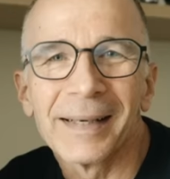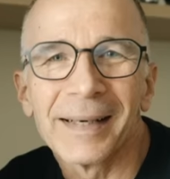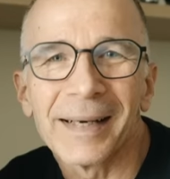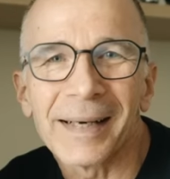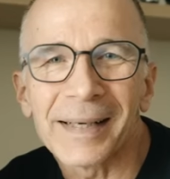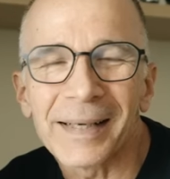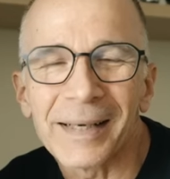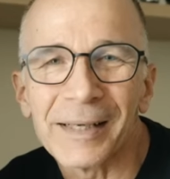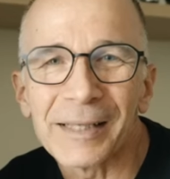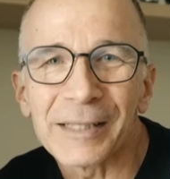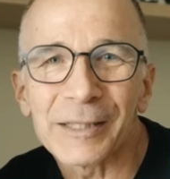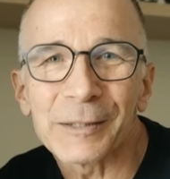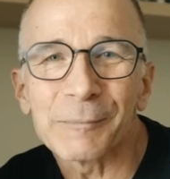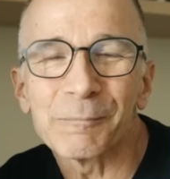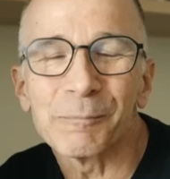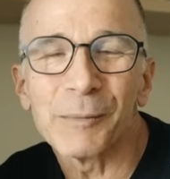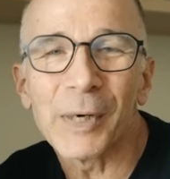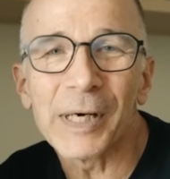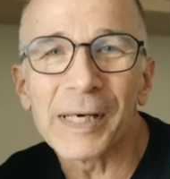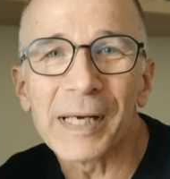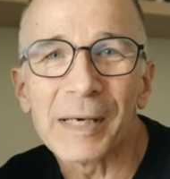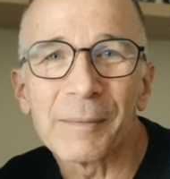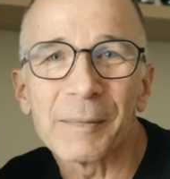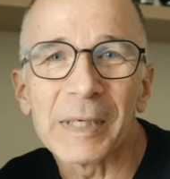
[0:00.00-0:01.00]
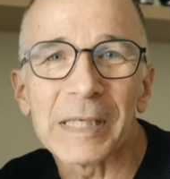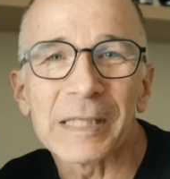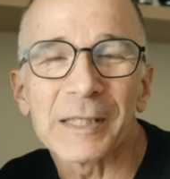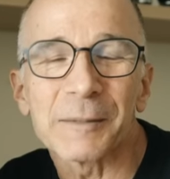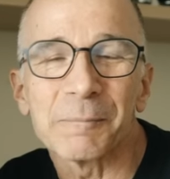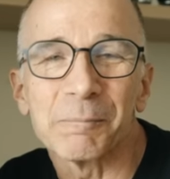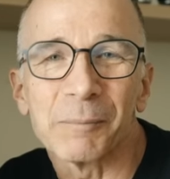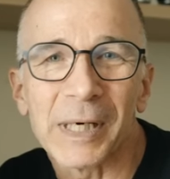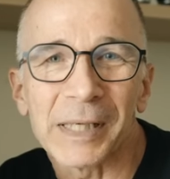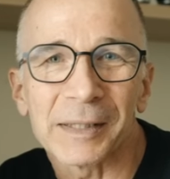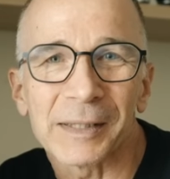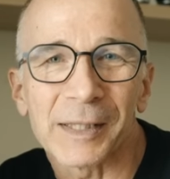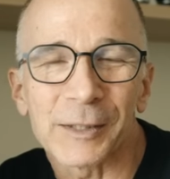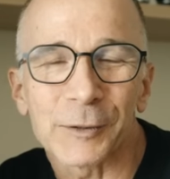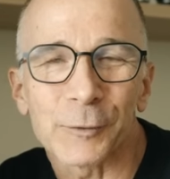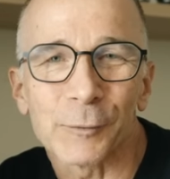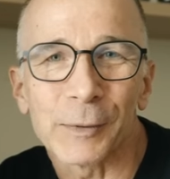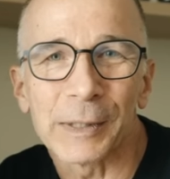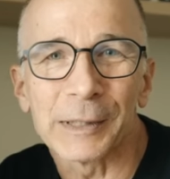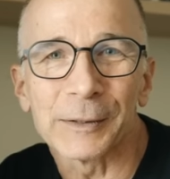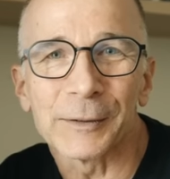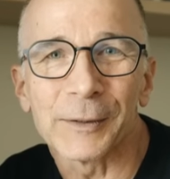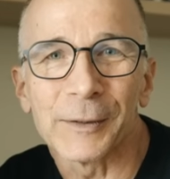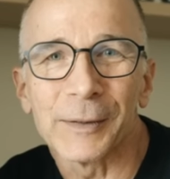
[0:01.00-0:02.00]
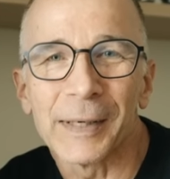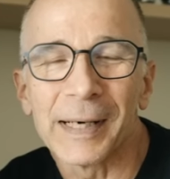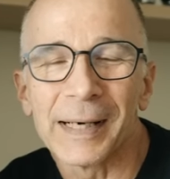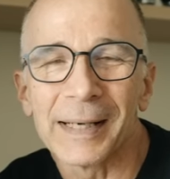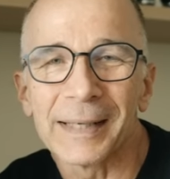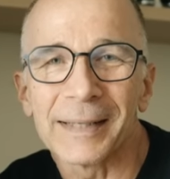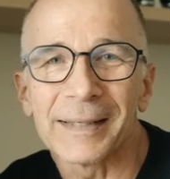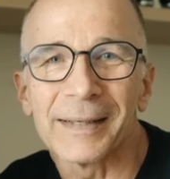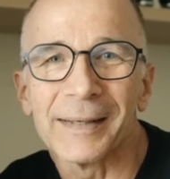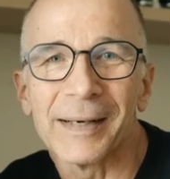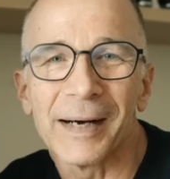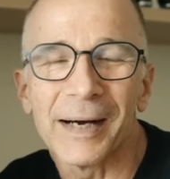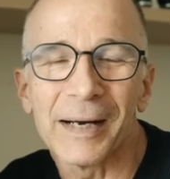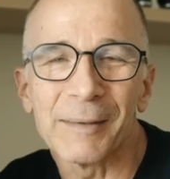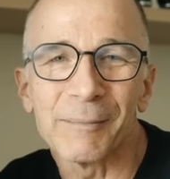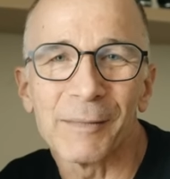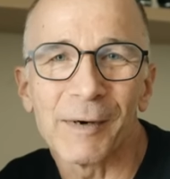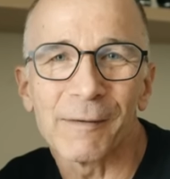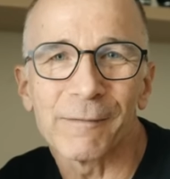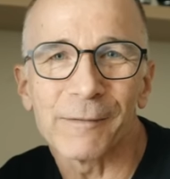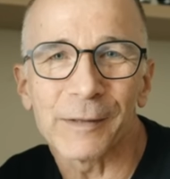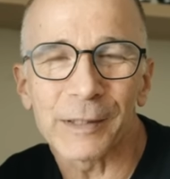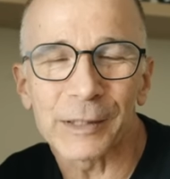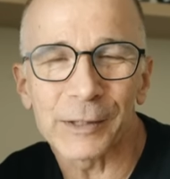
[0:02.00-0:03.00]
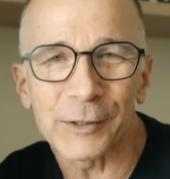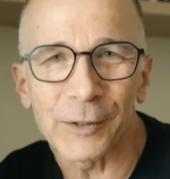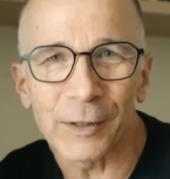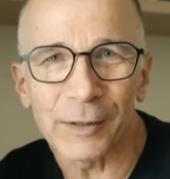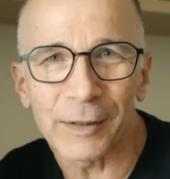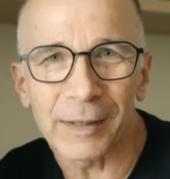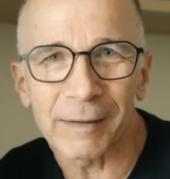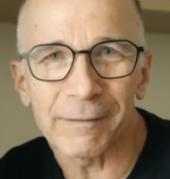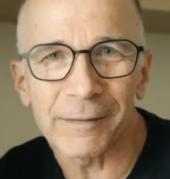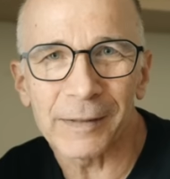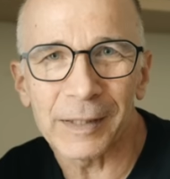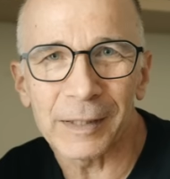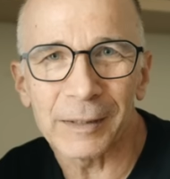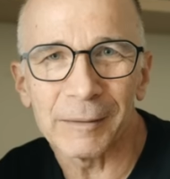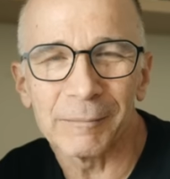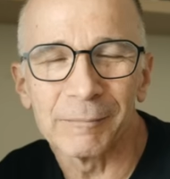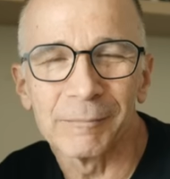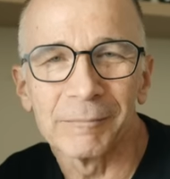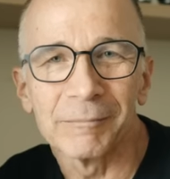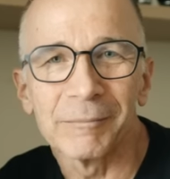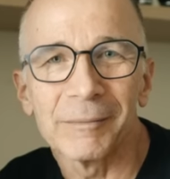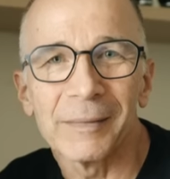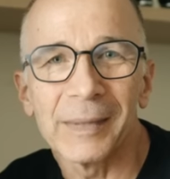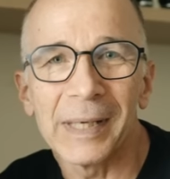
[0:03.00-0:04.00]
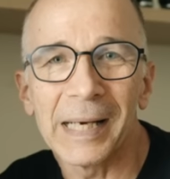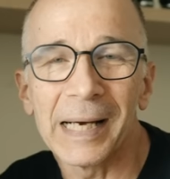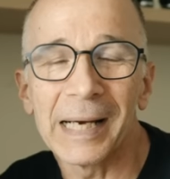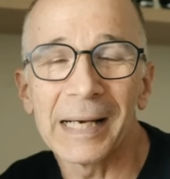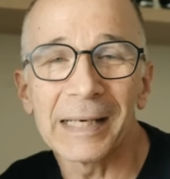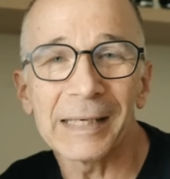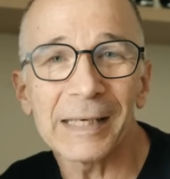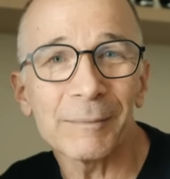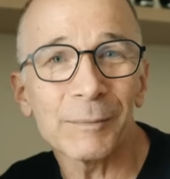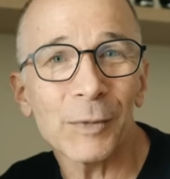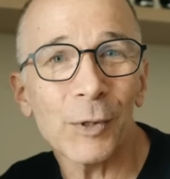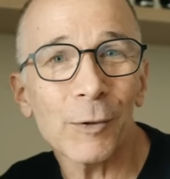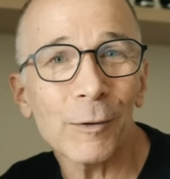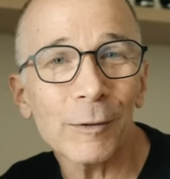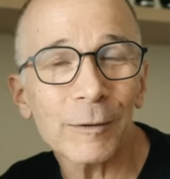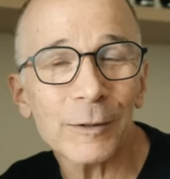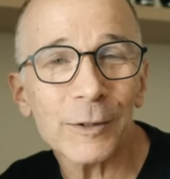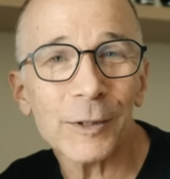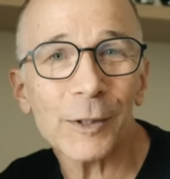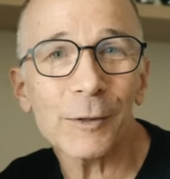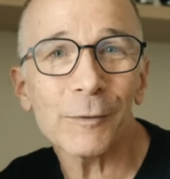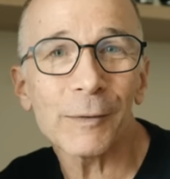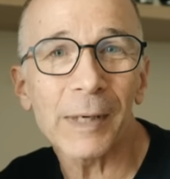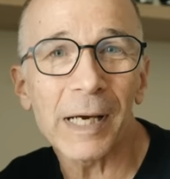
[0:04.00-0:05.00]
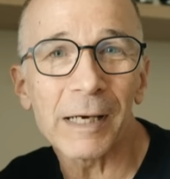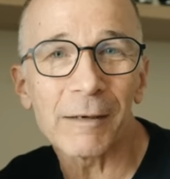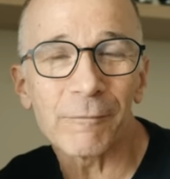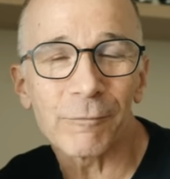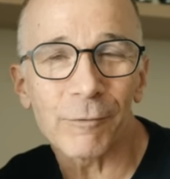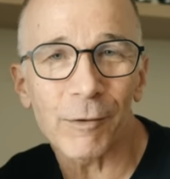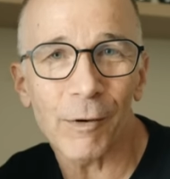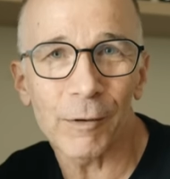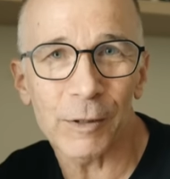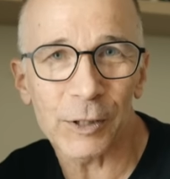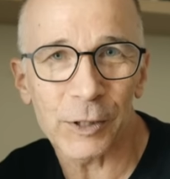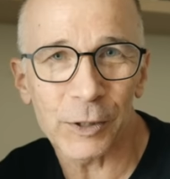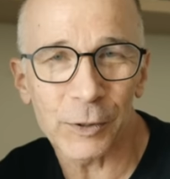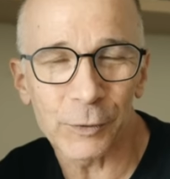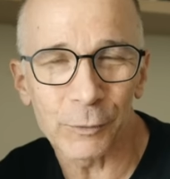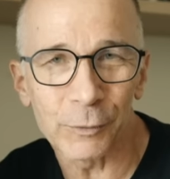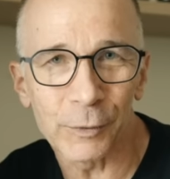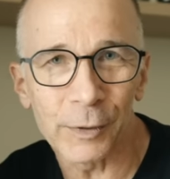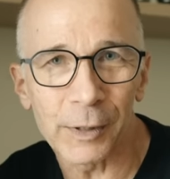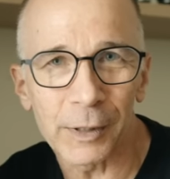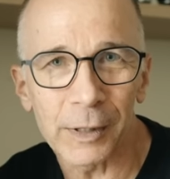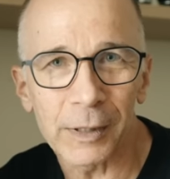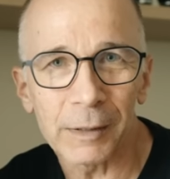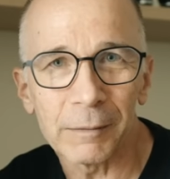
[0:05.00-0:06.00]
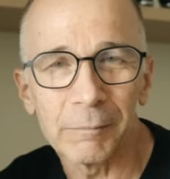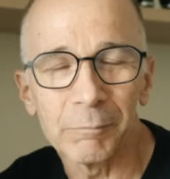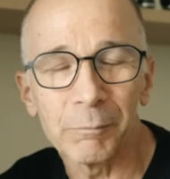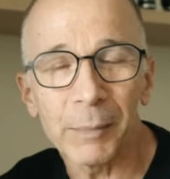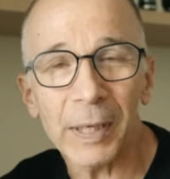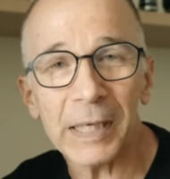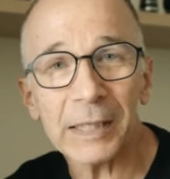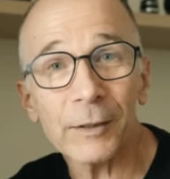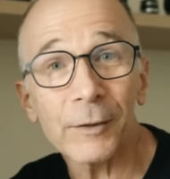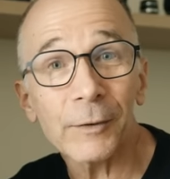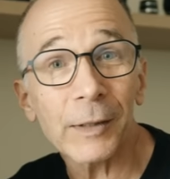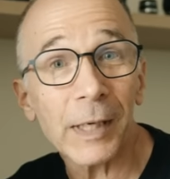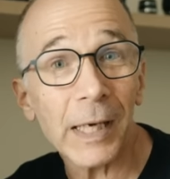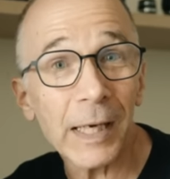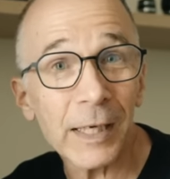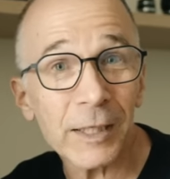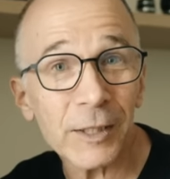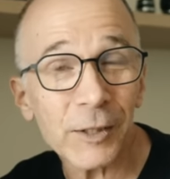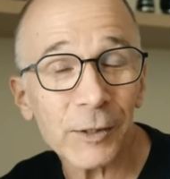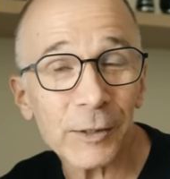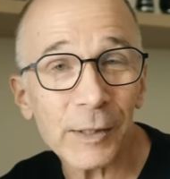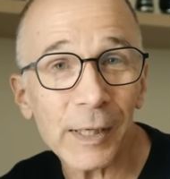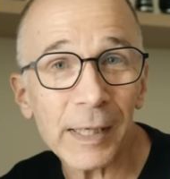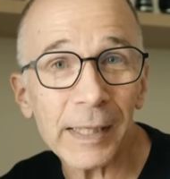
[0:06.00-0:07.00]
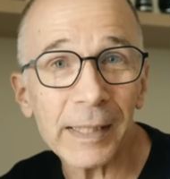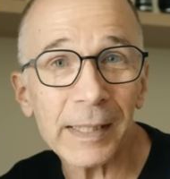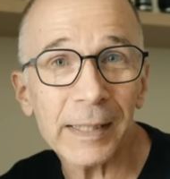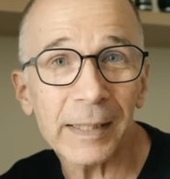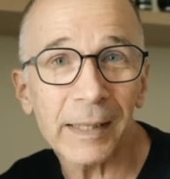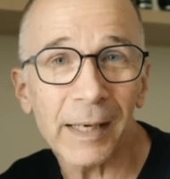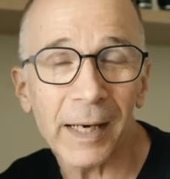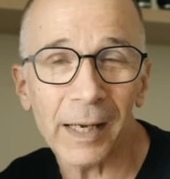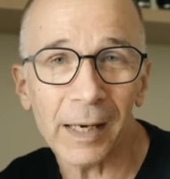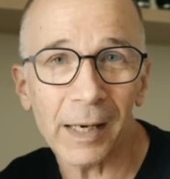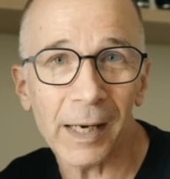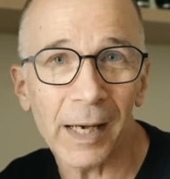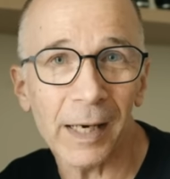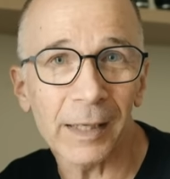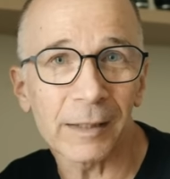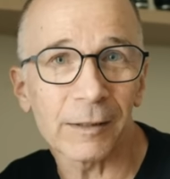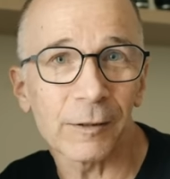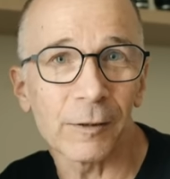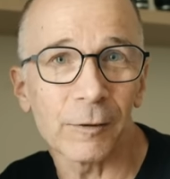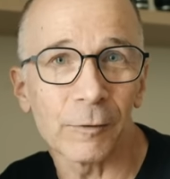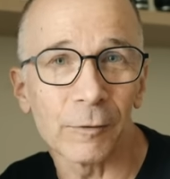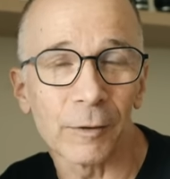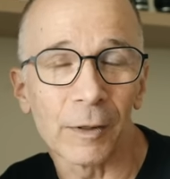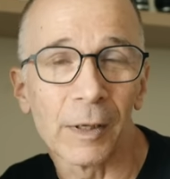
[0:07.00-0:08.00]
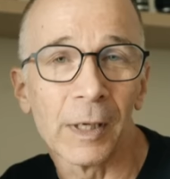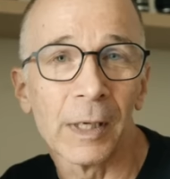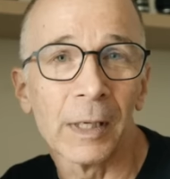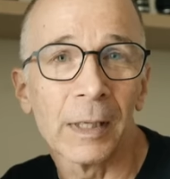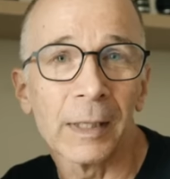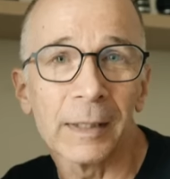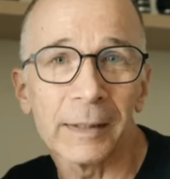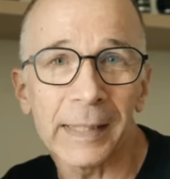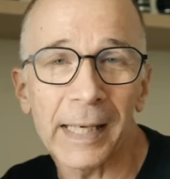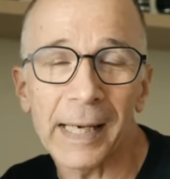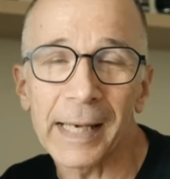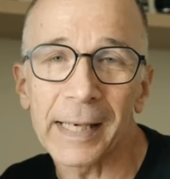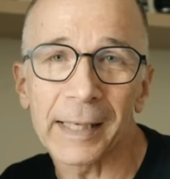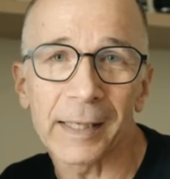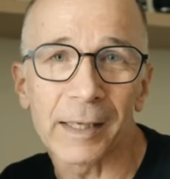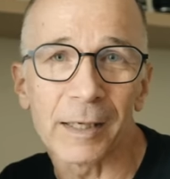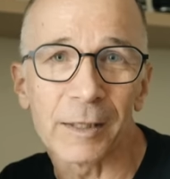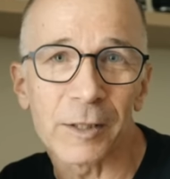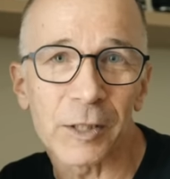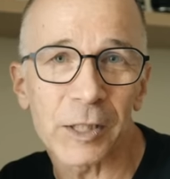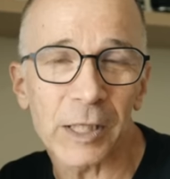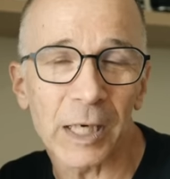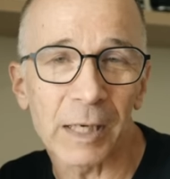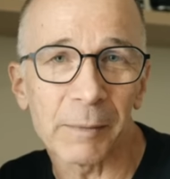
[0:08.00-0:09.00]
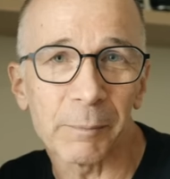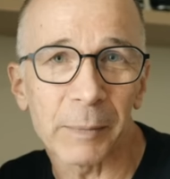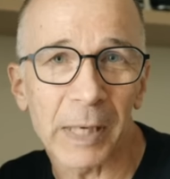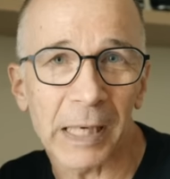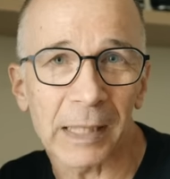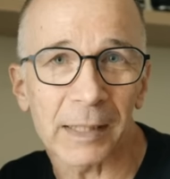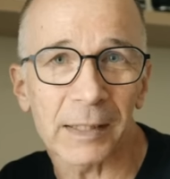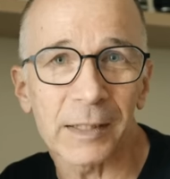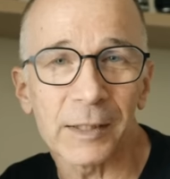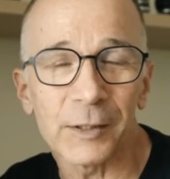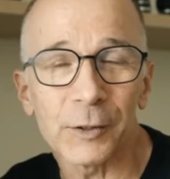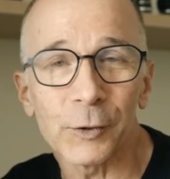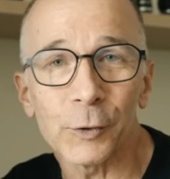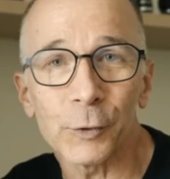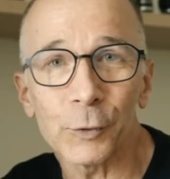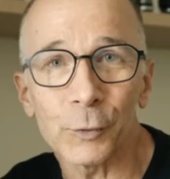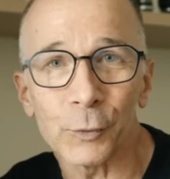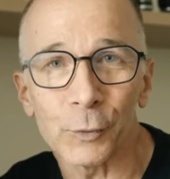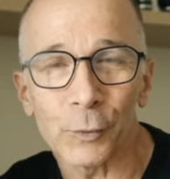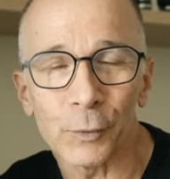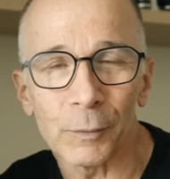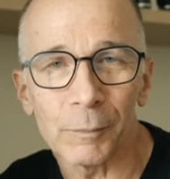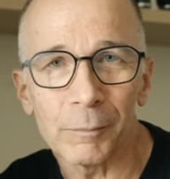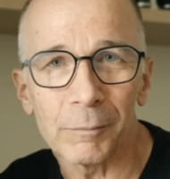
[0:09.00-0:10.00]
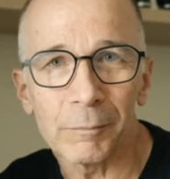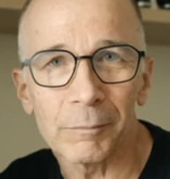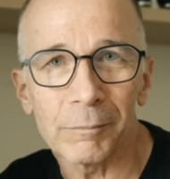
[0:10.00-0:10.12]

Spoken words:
Hi guys, my name is Matti Sulanto and I'm a photographer. And I'm also a raw shooter, but occasionally I like to take JPEGs too.